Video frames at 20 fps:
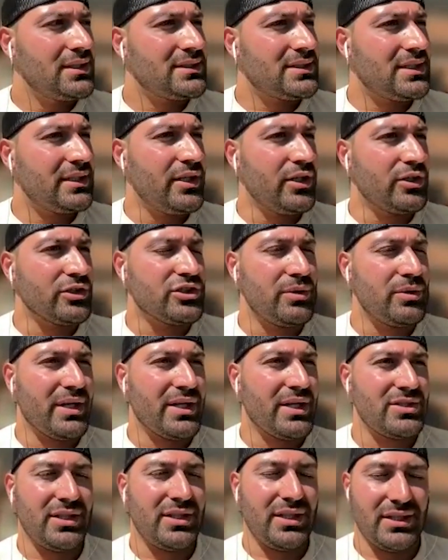
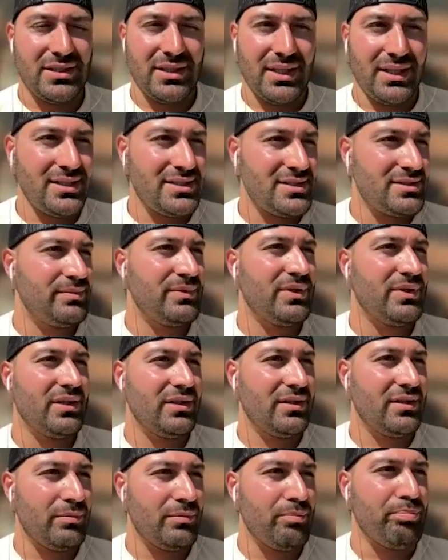because it is
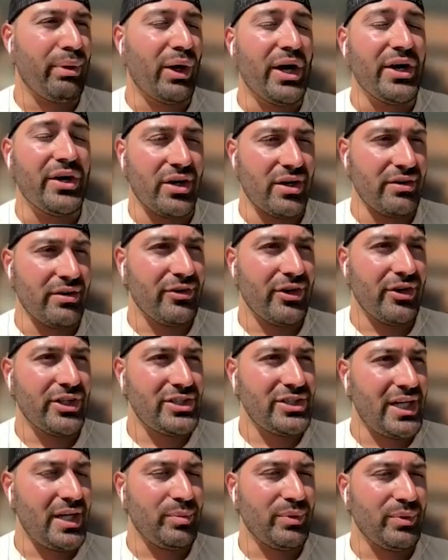butter, for
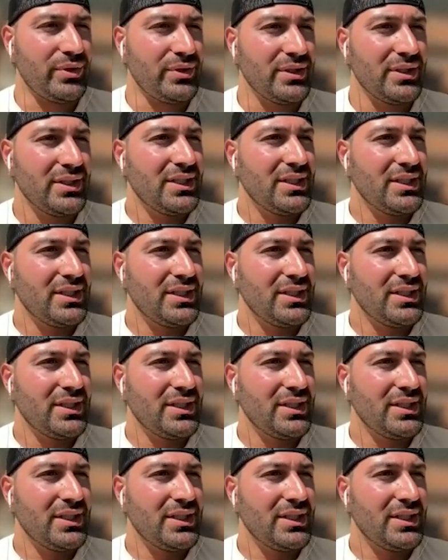example,